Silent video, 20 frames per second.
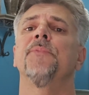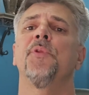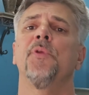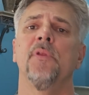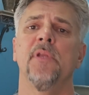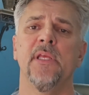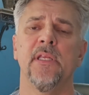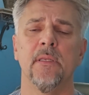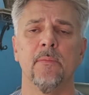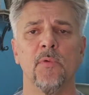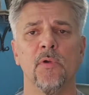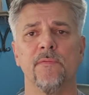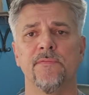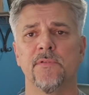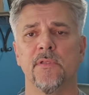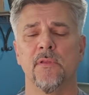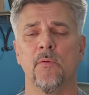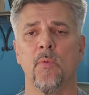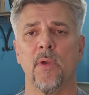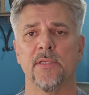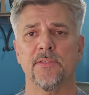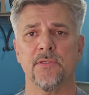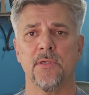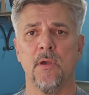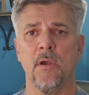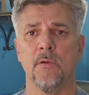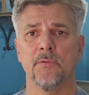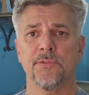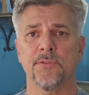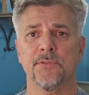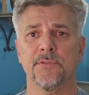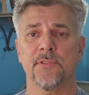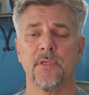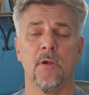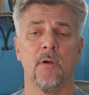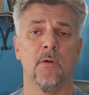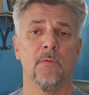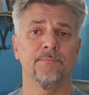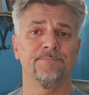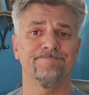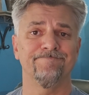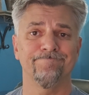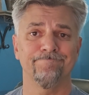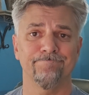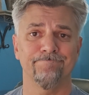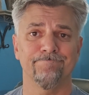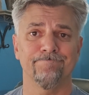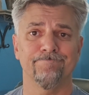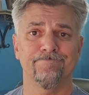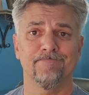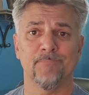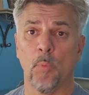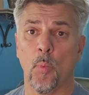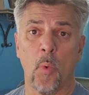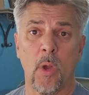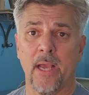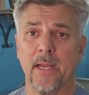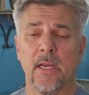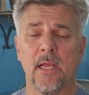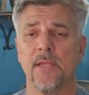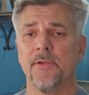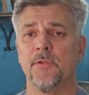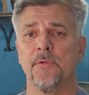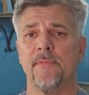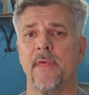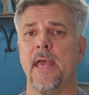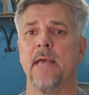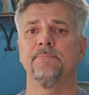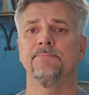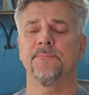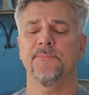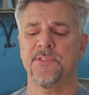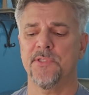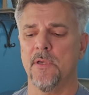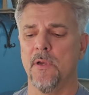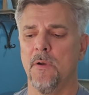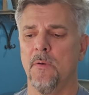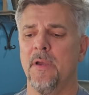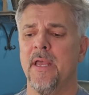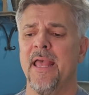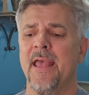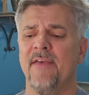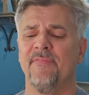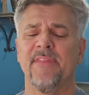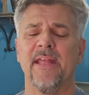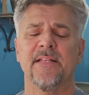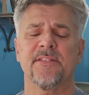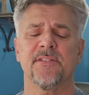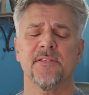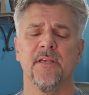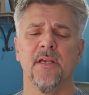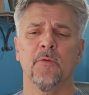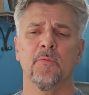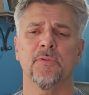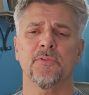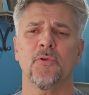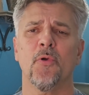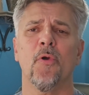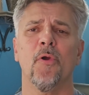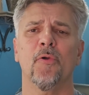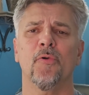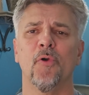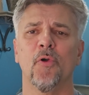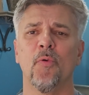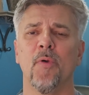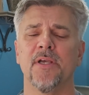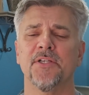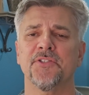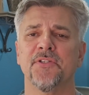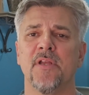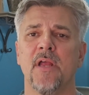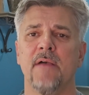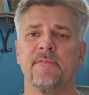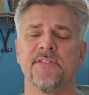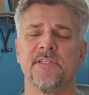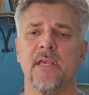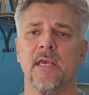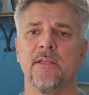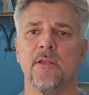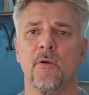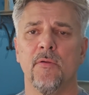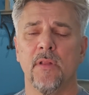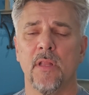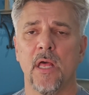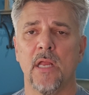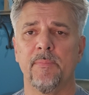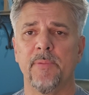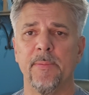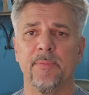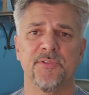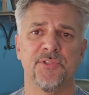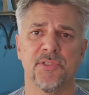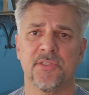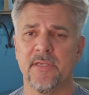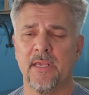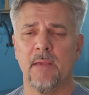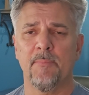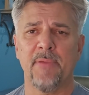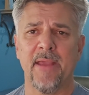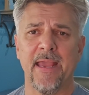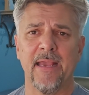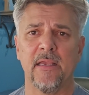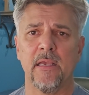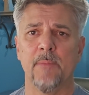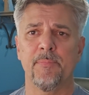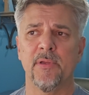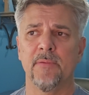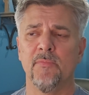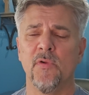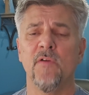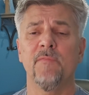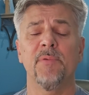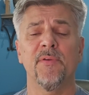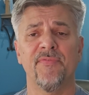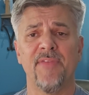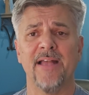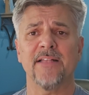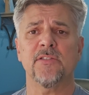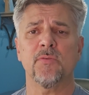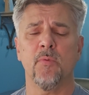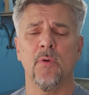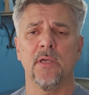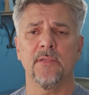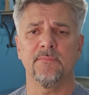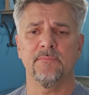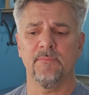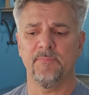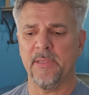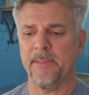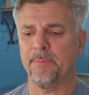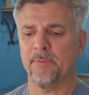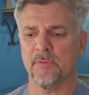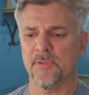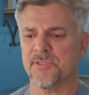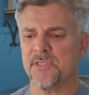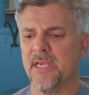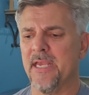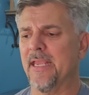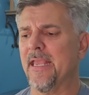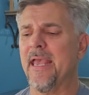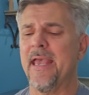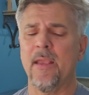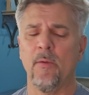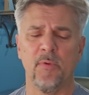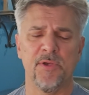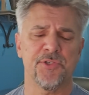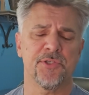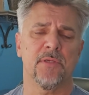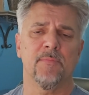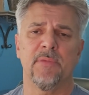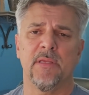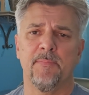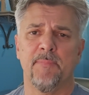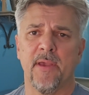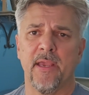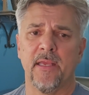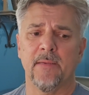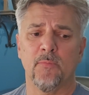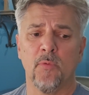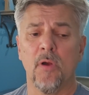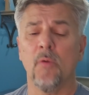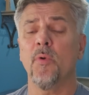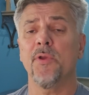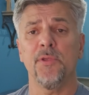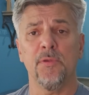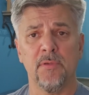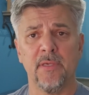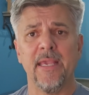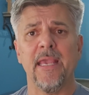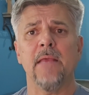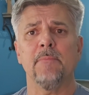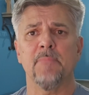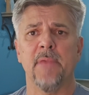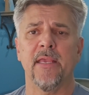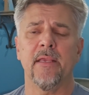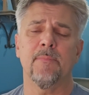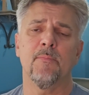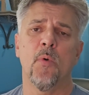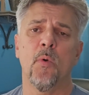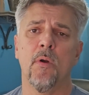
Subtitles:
you need to move to the West Coast. So Why not do that? So that's a rhetorical question. Obviously, I know a lot of people just can't pack up and move, but that's what people are saying. Hey, we should be paid more. Well, you can make